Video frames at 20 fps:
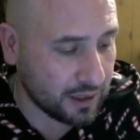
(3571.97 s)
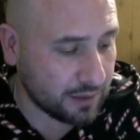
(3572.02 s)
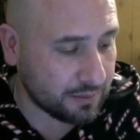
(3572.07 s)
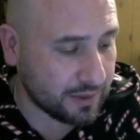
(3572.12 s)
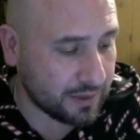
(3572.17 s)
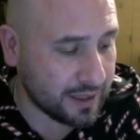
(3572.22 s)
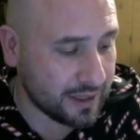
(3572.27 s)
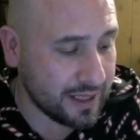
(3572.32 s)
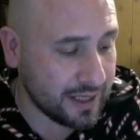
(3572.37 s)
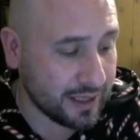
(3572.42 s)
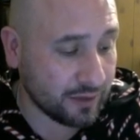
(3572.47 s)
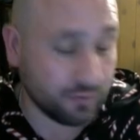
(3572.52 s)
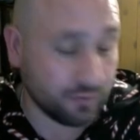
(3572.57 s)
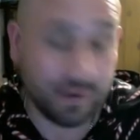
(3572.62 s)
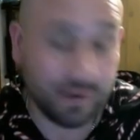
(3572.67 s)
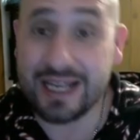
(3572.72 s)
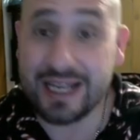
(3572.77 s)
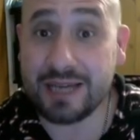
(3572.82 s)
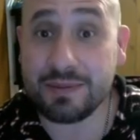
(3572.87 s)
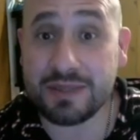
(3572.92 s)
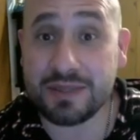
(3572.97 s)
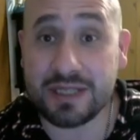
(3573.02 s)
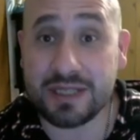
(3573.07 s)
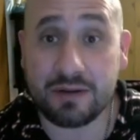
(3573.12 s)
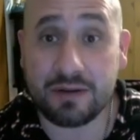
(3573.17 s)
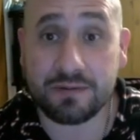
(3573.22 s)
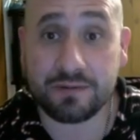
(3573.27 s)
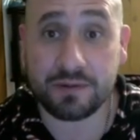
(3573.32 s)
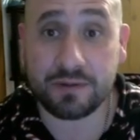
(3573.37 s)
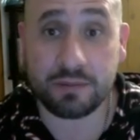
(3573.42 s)
He can ready
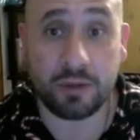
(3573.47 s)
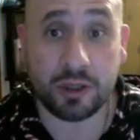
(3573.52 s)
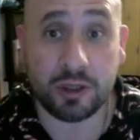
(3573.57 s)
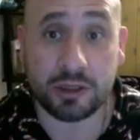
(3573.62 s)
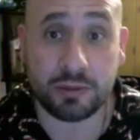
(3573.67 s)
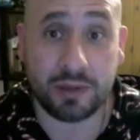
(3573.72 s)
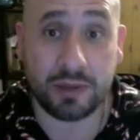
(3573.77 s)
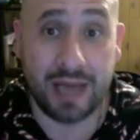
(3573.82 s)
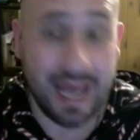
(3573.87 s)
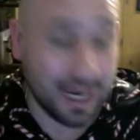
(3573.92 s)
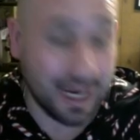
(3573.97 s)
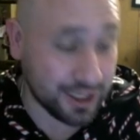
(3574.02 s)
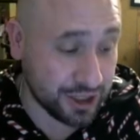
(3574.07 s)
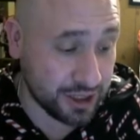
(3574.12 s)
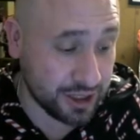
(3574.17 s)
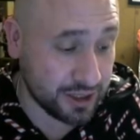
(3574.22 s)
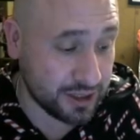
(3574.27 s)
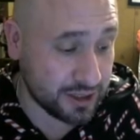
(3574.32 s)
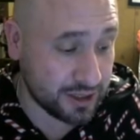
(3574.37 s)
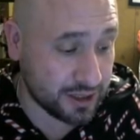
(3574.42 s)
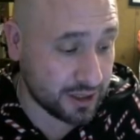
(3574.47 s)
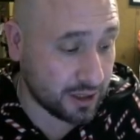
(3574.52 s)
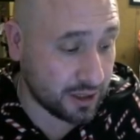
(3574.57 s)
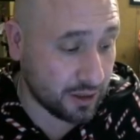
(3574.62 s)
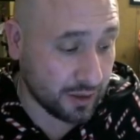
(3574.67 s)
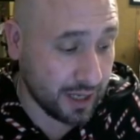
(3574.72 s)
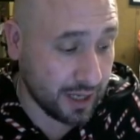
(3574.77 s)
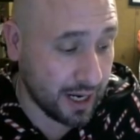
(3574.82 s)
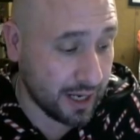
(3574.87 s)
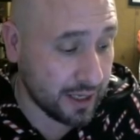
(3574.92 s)
himself for multiple actions.
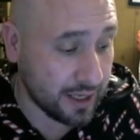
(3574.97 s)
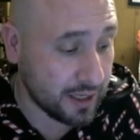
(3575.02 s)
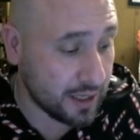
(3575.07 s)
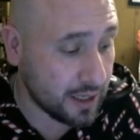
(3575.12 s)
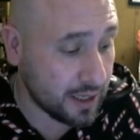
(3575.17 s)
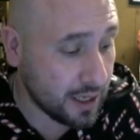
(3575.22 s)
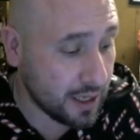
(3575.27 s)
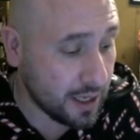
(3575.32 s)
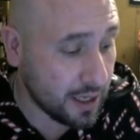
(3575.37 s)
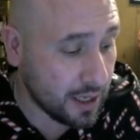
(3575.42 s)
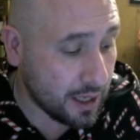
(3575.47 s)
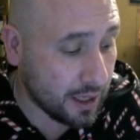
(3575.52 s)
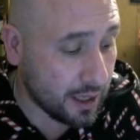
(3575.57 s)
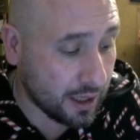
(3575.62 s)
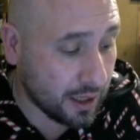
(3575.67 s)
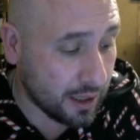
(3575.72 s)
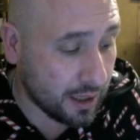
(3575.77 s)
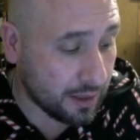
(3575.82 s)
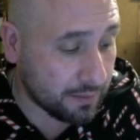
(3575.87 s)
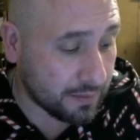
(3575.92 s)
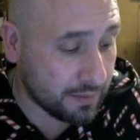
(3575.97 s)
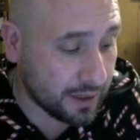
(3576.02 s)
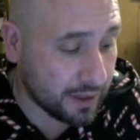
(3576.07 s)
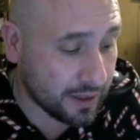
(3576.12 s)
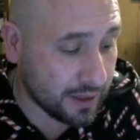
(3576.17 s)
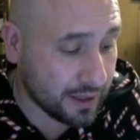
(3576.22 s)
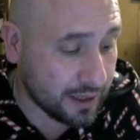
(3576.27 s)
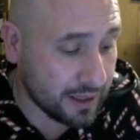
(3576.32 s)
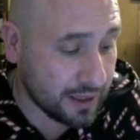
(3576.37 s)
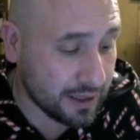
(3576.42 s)
Okay.
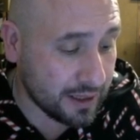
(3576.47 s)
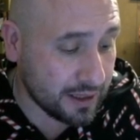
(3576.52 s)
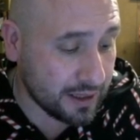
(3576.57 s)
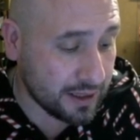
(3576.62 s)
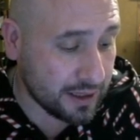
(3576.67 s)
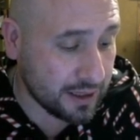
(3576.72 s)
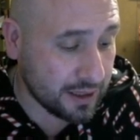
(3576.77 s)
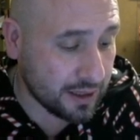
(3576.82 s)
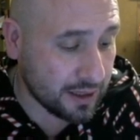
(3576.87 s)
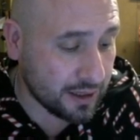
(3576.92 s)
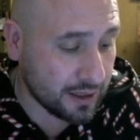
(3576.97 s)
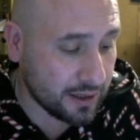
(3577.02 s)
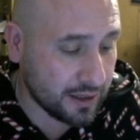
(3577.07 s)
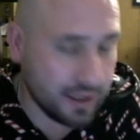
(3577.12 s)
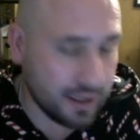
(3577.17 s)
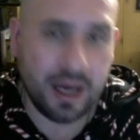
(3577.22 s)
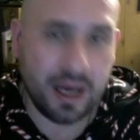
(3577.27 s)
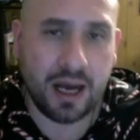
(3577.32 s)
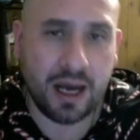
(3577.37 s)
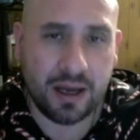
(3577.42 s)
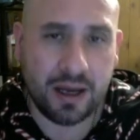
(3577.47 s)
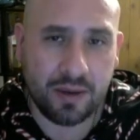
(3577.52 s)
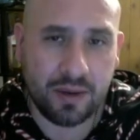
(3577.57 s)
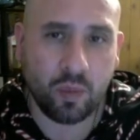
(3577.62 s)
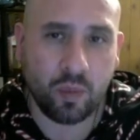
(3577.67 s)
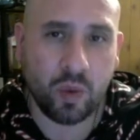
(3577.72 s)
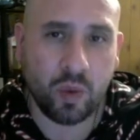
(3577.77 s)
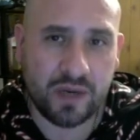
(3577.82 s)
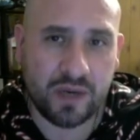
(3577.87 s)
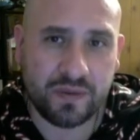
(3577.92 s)
He
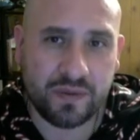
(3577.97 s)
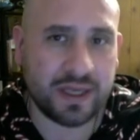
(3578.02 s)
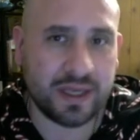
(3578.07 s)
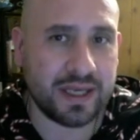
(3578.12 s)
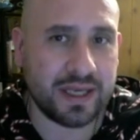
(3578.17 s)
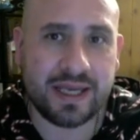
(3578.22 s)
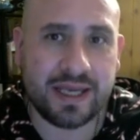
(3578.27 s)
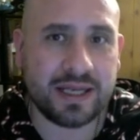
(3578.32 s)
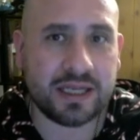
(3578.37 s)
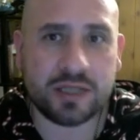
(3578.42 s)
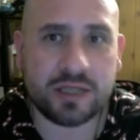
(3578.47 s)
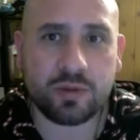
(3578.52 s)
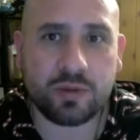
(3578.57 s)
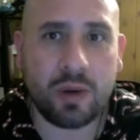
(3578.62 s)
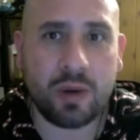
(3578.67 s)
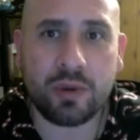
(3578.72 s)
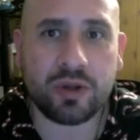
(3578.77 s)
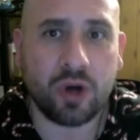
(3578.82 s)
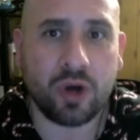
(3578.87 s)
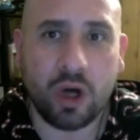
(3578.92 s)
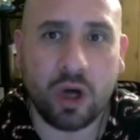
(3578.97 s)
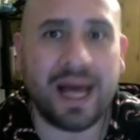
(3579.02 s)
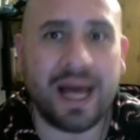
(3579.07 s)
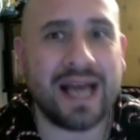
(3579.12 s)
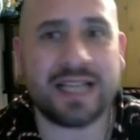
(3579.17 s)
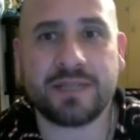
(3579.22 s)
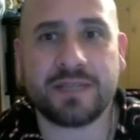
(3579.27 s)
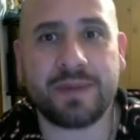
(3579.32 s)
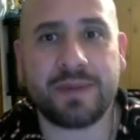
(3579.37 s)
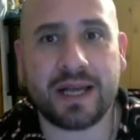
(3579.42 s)
he does well with all
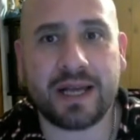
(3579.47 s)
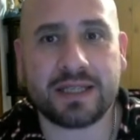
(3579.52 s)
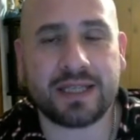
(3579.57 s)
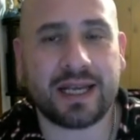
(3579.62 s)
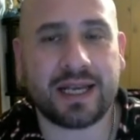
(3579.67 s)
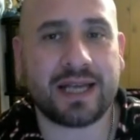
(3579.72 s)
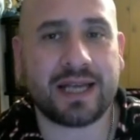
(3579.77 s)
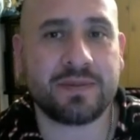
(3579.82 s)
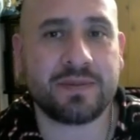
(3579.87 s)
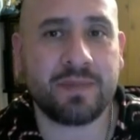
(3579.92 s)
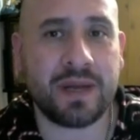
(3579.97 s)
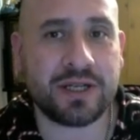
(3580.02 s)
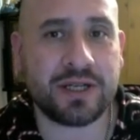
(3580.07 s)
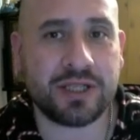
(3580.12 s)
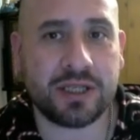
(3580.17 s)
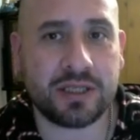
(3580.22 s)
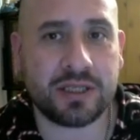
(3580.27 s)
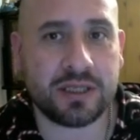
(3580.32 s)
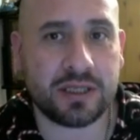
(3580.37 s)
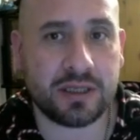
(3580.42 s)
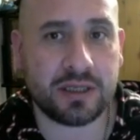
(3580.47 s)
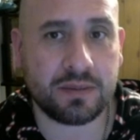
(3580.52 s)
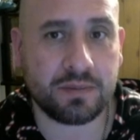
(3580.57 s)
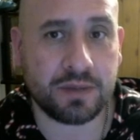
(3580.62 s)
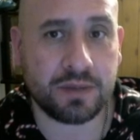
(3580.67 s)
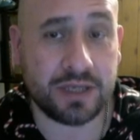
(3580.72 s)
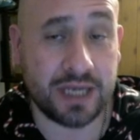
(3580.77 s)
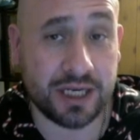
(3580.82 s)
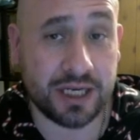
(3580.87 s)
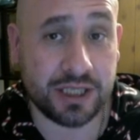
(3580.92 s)
aspects. Like I mentioned,
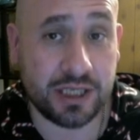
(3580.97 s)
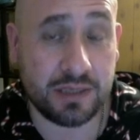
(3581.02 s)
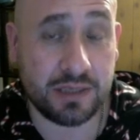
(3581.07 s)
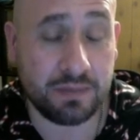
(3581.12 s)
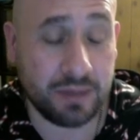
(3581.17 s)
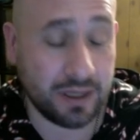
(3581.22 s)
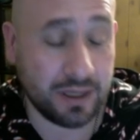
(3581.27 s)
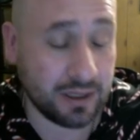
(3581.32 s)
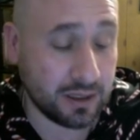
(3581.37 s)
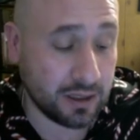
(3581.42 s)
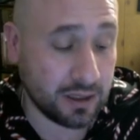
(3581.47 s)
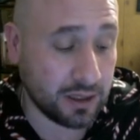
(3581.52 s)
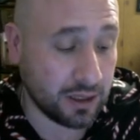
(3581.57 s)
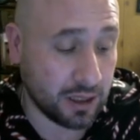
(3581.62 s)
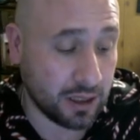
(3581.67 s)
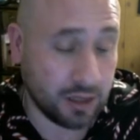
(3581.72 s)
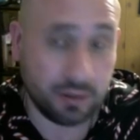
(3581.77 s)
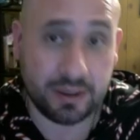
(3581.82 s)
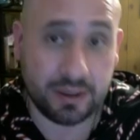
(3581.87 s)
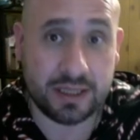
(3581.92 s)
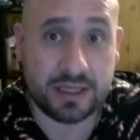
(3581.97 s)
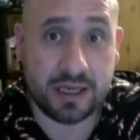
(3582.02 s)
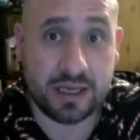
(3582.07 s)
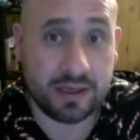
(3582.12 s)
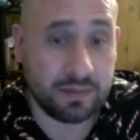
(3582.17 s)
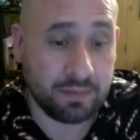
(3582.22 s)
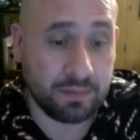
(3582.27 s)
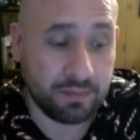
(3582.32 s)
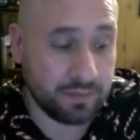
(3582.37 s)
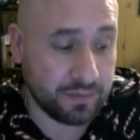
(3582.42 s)
protection, but he's
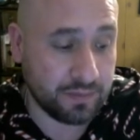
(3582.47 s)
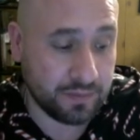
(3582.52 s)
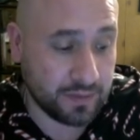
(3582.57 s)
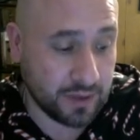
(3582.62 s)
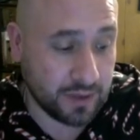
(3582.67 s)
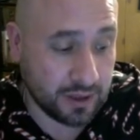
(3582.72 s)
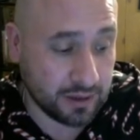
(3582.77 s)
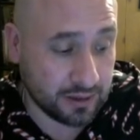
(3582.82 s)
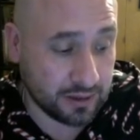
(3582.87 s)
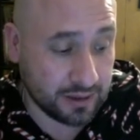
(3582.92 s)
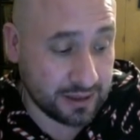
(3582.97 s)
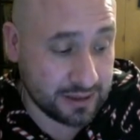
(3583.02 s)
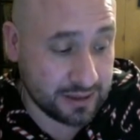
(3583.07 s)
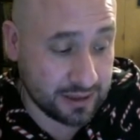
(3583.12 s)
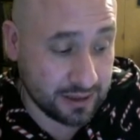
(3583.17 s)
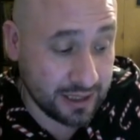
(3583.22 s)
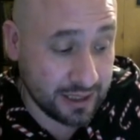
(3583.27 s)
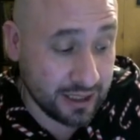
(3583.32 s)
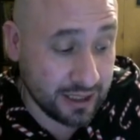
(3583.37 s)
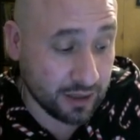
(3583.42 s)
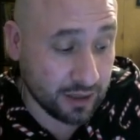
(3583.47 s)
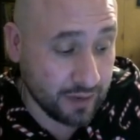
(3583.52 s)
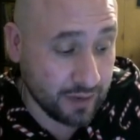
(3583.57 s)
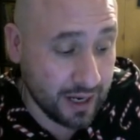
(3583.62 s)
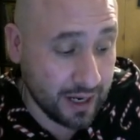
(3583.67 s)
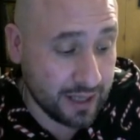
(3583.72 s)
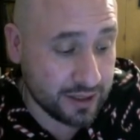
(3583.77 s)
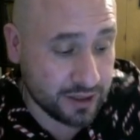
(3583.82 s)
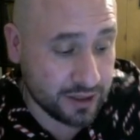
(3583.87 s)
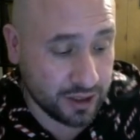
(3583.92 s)
a leader,
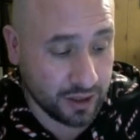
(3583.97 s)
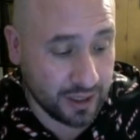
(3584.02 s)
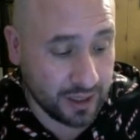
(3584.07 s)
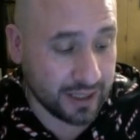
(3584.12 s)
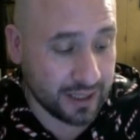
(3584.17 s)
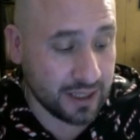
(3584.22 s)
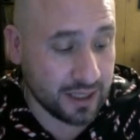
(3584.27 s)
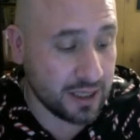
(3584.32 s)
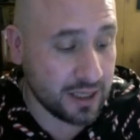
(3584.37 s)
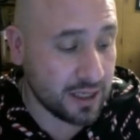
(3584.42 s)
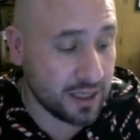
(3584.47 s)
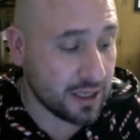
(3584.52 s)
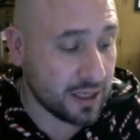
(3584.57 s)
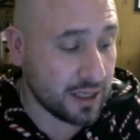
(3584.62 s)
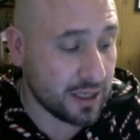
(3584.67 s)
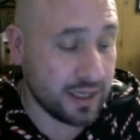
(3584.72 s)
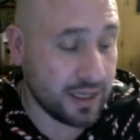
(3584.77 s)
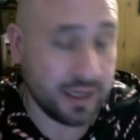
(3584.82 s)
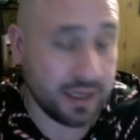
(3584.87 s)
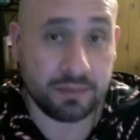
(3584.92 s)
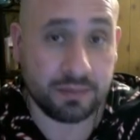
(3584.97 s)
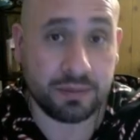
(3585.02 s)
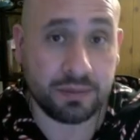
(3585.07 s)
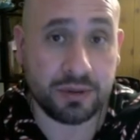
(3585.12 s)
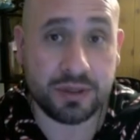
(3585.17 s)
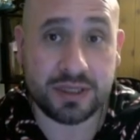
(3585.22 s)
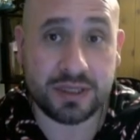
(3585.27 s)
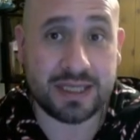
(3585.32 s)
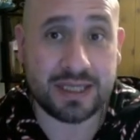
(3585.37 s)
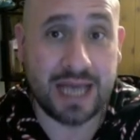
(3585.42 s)
right? So like he can
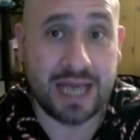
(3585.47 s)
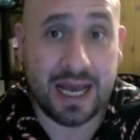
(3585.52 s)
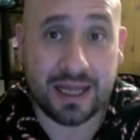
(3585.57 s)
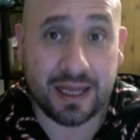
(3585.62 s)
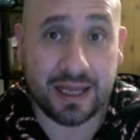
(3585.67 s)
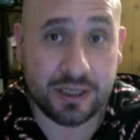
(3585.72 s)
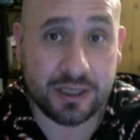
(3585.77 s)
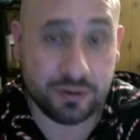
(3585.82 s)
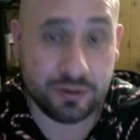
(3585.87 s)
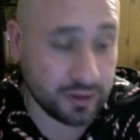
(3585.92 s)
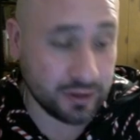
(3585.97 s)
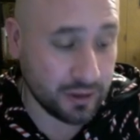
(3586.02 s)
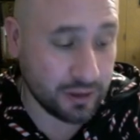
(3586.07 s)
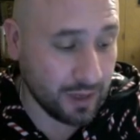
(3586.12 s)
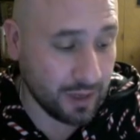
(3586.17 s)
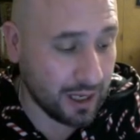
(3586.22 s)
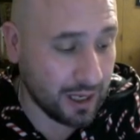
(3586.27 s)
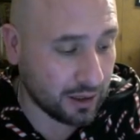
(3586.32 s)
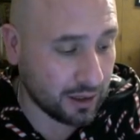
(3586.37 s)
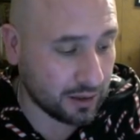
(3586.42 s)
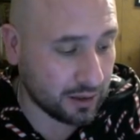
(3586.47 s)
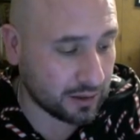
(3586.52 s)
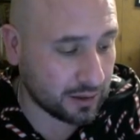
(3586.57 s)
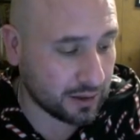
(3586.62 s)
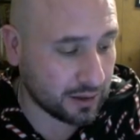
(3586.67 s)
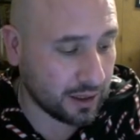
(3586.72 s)
boost his allies really well.